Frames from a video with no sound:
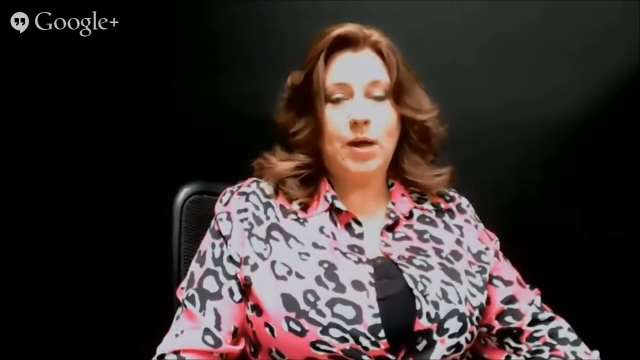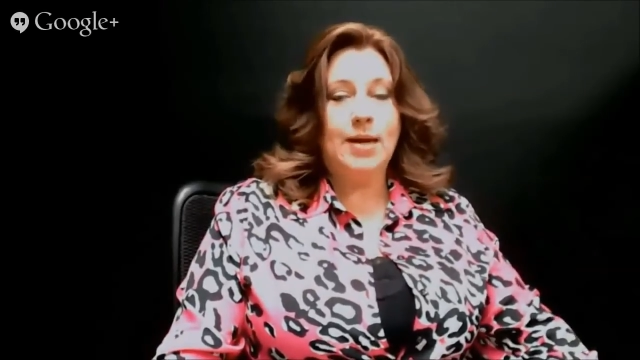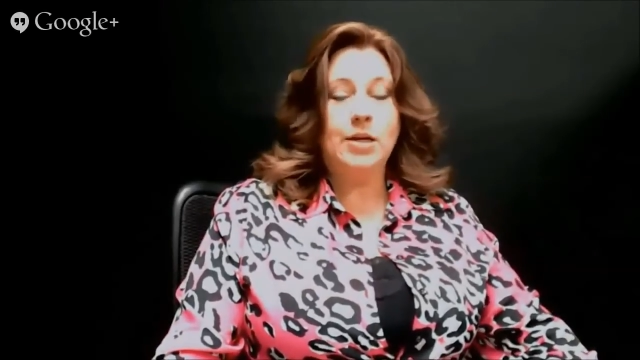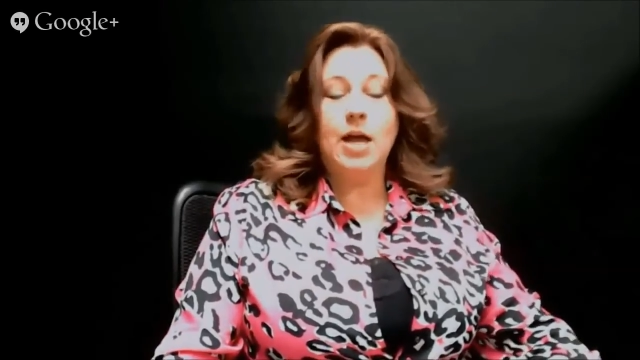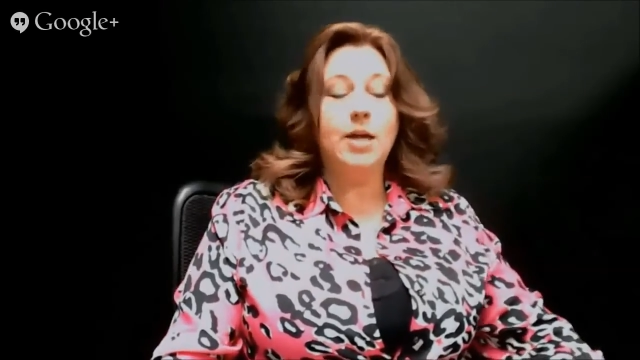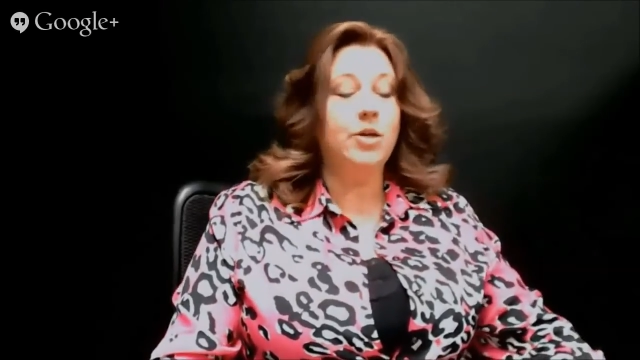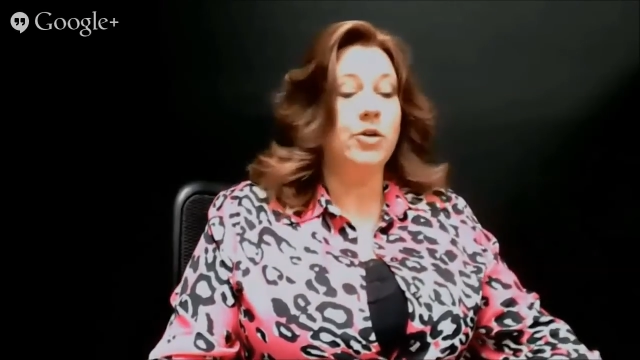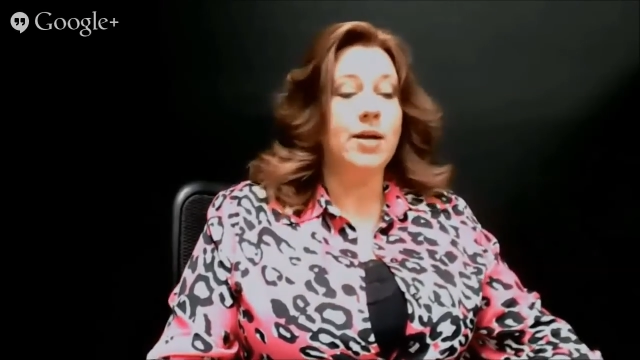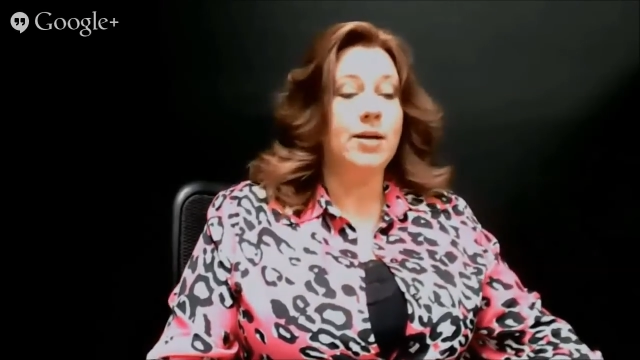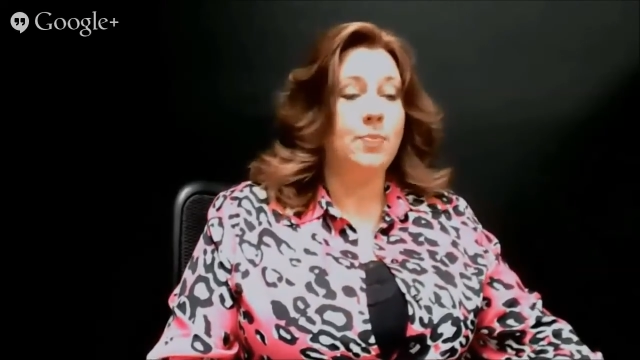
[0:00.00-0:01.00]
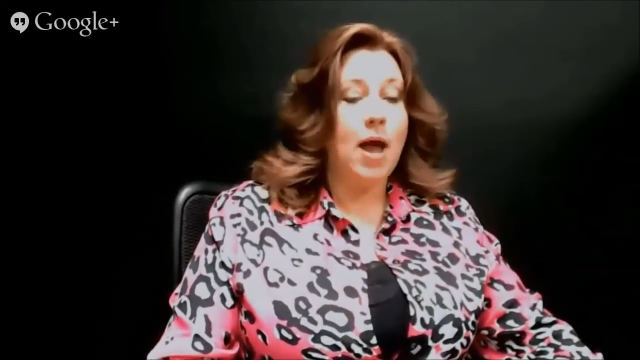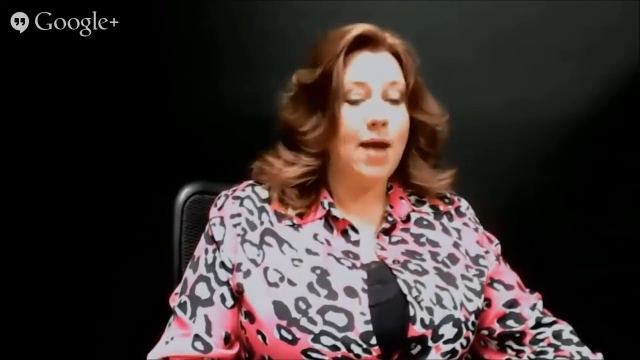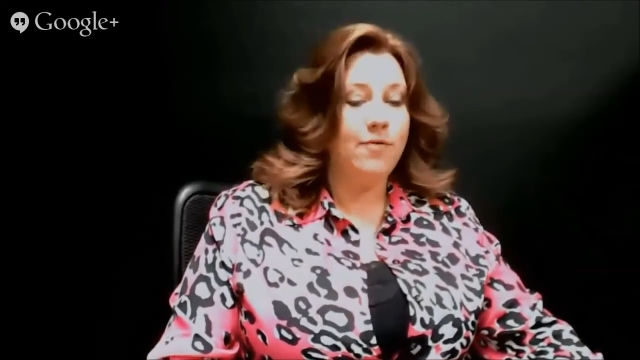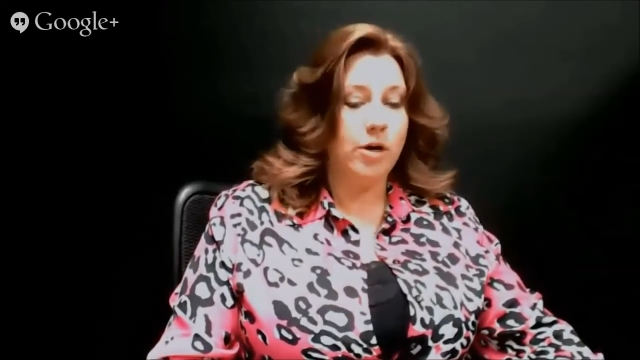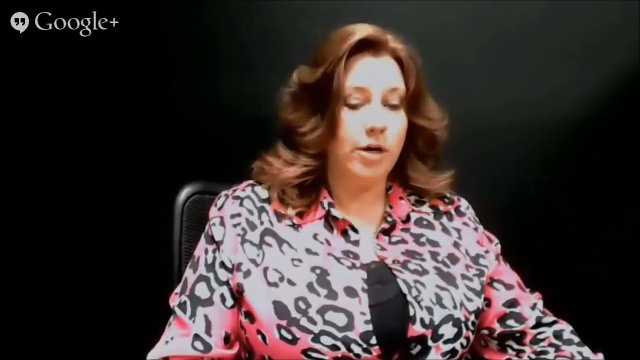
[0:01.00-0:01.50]
And you're not
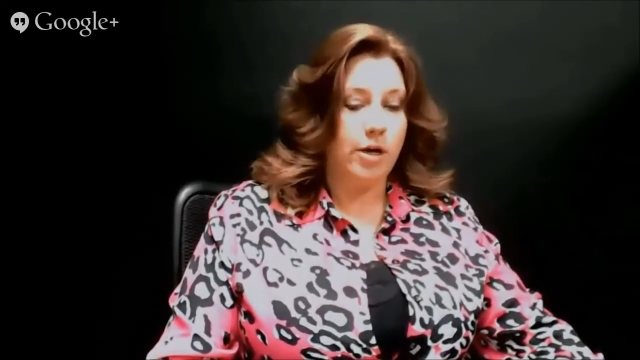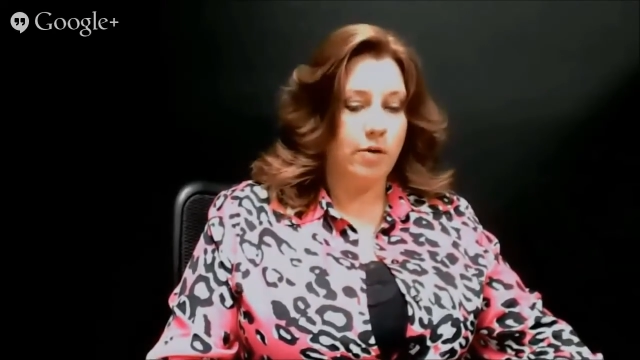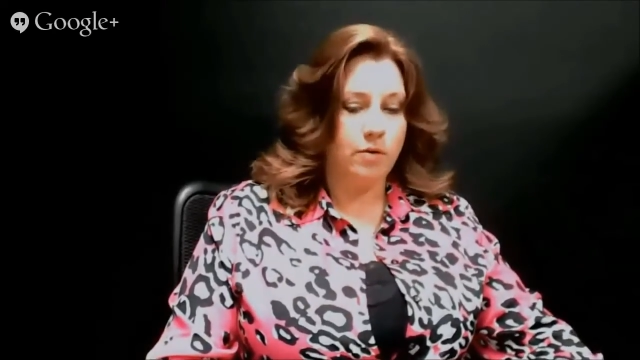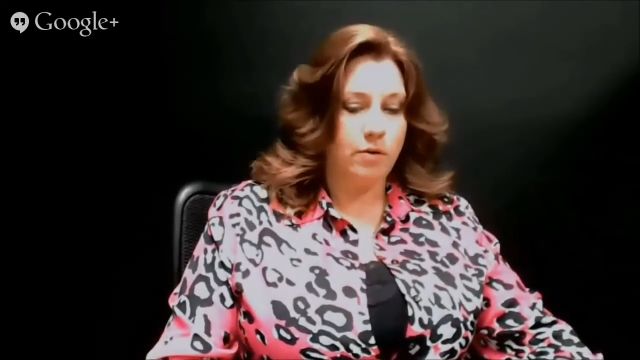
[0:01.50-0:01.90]
deprived, are you?